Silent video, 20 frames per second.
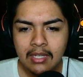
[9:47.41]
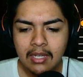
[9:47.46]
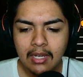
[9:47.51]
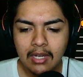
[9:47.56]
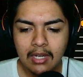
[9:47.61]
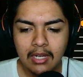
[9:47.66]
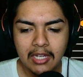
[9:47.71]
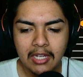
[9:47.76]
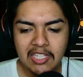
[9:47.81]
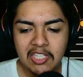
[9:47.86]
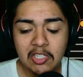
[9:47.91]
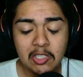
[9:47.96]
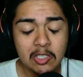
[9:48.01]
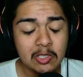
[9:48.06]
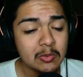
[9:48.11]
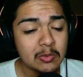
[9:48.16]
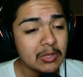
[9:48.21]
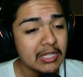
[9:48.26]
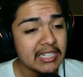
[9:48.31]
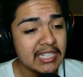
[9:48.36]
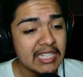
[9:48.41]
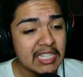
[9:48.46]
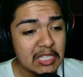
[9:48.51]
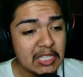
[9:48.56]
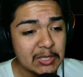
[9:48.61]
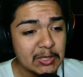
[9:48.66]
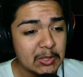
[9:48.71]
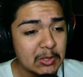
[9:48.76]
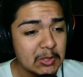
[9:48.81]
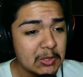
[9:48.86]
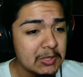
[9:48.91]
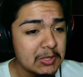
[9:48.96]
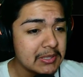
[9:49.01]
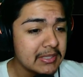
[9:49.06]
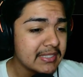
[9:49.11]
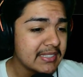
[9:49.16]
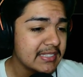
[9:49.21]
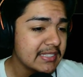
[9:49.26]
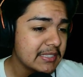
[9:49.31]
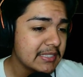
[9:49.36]
You could run either
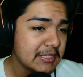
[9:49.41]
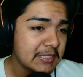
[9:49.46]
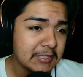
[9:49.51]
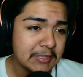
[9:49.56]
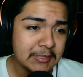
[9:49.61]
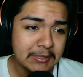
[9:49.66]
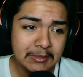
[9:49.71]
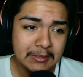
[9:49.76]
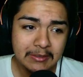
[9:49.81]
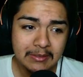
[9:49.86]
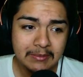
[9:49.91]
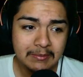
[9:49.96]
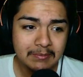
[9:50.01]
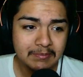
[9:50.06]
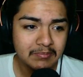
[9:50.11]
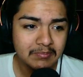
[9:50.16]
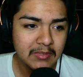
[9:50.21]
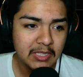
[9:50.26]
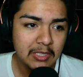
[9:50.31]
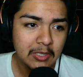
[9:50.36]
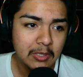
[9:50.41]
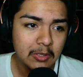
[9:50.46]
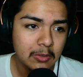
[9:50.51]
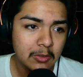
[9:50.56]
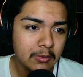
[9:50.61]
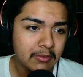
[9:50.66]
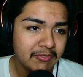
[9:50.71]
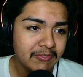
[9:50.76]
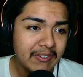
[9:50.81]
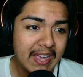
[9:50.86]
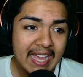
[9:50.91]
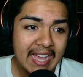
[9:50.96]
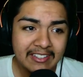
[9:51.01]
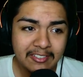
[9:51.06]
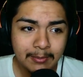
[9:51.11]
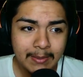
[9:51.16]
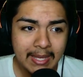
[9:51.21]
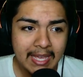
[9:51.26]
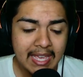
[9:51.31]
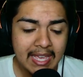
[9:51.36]
the fast
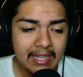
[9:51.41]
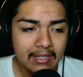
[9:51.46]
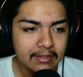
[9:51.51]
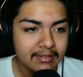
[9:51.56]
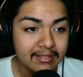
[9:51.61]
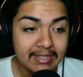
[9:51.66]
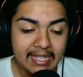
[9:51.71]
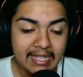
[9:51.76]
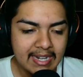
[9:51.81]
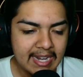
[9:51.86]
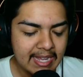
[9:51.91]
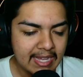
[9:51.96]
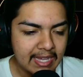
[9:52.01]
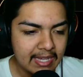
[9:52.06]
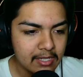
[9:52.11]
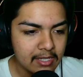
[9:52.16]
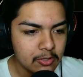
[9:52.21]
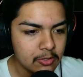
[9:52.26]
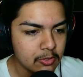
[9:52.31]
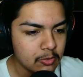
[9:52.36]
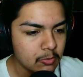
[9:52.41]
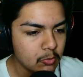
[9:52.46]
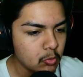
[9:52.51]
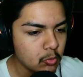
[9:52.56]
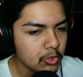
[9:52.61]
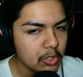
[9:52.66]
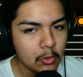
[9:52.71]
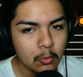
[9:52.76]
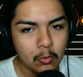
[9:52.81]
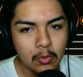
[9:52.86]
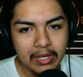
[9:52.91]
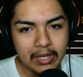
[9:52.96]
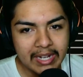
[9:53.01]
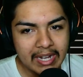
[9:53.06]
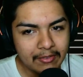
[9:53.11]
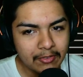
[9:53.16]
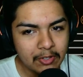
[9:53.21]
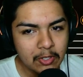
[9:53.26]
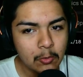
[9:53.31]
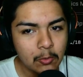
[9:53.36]
mag, sleight of hand, or
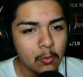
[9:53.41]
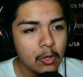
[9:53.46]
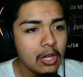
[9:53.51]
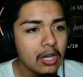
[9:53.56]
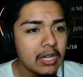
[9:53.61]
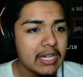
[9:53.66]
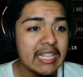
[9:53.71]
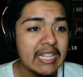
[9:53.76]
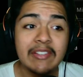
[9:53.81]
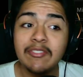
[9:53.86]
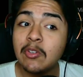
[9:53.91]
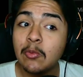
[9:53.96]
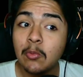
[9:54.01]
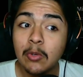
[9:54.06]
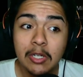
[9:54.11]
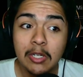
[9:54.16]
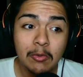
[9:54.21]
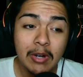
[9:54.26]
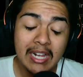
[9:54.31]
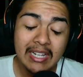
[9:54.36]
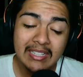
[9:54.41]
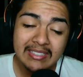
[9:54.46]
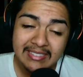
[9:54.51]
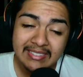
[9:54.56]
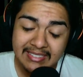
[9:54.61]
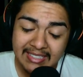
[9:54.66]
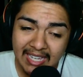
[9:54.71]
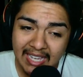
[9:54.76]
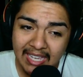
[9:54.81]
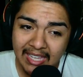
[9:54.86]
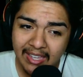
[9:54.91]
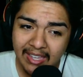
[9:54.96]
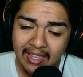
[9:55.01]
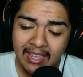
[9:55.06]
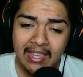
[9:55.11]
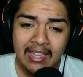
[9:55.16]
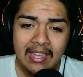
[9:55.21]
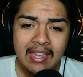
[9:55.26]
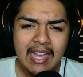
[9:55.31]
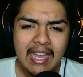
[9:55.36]
whatever you want. If you want to rock a sight,
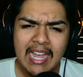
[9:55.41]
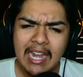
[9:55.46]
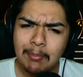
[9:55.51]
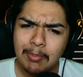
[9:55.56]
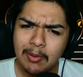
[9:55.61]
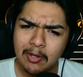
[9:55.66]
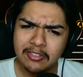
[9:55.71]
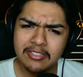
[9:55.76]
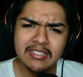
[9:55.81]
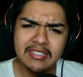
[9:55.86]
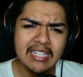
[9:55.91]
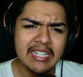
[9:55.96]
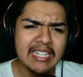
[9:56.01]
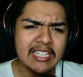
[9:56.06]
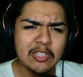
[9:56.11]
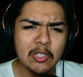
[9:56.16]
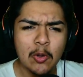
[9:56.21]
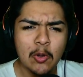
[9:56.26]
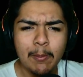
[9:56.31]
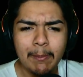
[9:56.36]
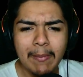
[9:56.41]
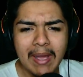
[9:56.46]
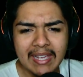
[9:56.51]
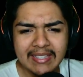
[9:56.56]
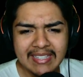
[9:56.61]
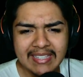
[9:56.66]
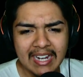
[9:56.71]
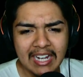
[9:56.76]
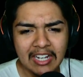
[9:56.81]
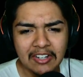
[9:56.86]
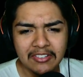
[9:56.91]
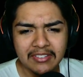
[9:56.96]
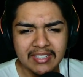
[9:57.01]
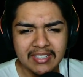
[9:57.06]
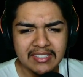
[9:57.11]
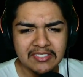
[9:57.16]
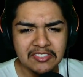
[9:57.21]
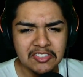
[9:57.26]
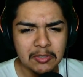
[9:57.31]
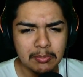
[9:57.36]
I personally don't mind the iron
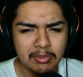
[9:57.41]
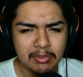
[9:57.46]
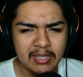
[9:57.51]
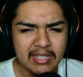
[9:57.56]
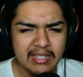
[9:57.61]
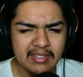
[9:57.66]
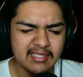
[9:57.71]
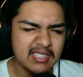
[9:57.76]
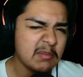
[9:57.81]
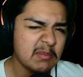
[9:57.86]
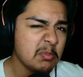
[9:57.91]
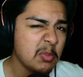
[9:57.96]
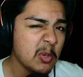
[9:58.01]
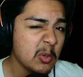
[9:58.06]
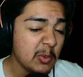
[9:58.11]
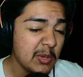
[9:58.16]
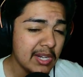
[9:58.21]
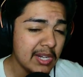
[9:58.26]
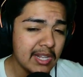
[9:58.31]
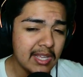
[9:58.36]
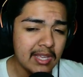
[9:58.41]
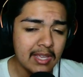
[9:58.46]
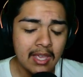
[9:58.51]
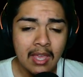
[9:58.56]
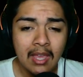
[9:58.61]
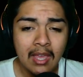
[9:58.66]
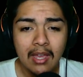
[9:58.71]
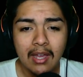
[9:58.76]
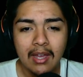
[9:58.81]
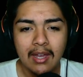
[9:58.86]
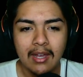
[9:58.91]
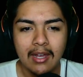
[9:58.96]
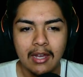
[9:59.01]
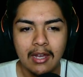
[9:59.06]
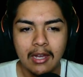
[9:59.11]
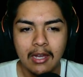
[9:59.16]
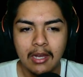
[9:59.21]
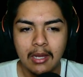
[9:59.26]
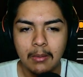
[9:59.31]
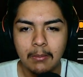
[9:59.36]
sights. They're pretty simple, really.
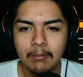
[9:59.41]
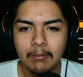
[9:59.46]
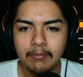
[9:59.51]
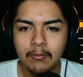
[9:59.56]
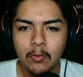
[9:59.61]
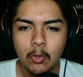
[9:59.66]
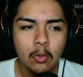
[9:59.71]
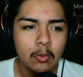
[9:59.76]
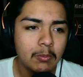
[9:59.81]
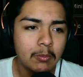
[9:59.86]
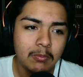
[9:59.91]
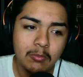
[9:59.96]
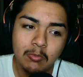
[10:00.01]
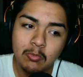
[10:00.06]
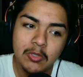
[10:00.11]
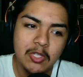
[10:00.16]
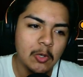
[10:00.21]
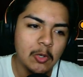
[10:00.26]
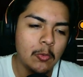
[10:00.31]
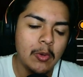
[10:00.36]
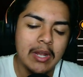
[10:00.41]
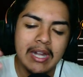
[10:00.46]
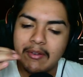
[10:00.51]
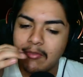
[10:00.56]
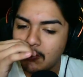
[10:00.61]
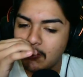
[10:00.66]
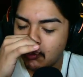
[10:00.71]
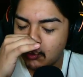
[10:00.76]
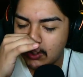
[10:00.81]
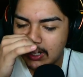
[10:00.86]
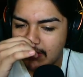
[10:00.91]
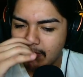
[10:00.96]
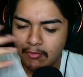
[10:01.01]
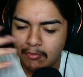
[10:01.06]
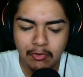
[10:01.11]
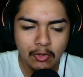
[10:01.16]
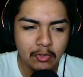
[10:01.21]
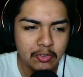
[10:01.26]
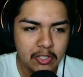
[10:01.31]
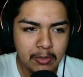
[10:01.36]
Or whatever
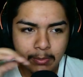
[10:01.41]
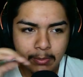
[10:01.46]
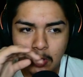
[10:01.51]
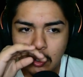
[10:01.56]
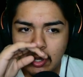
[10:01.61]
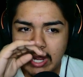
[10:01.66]
floats your boat.